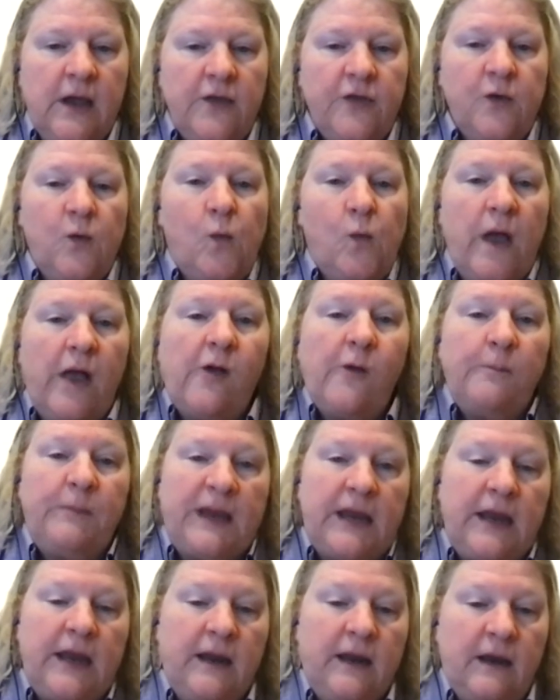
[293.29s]

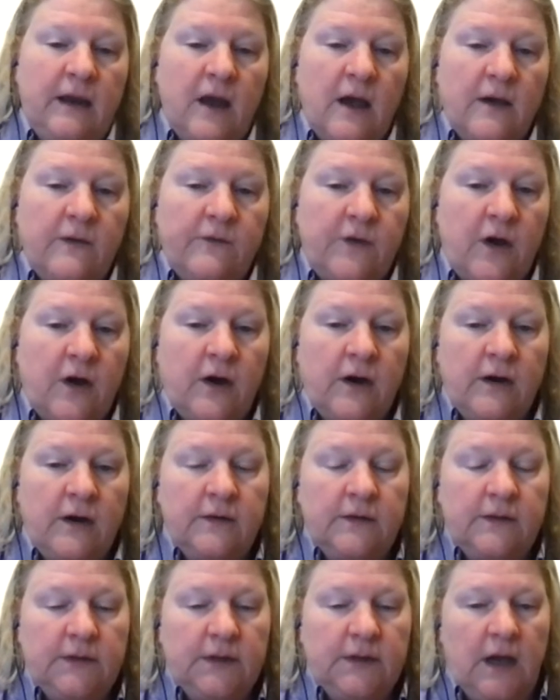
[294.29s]
well-being of
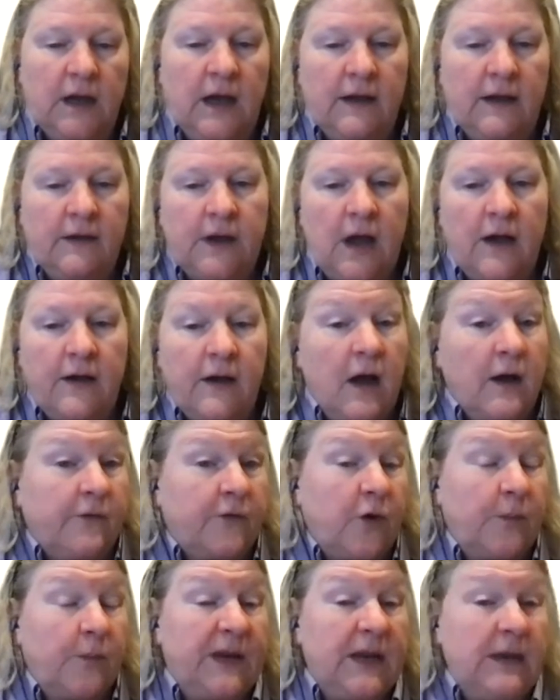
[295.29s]
our
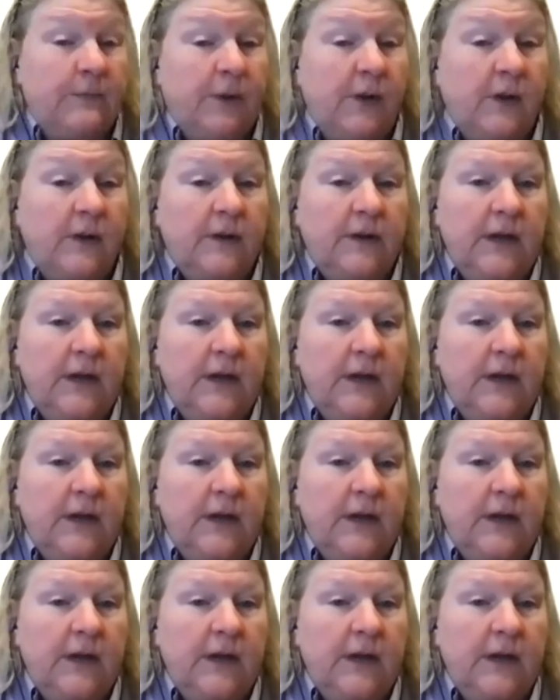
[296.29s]
people.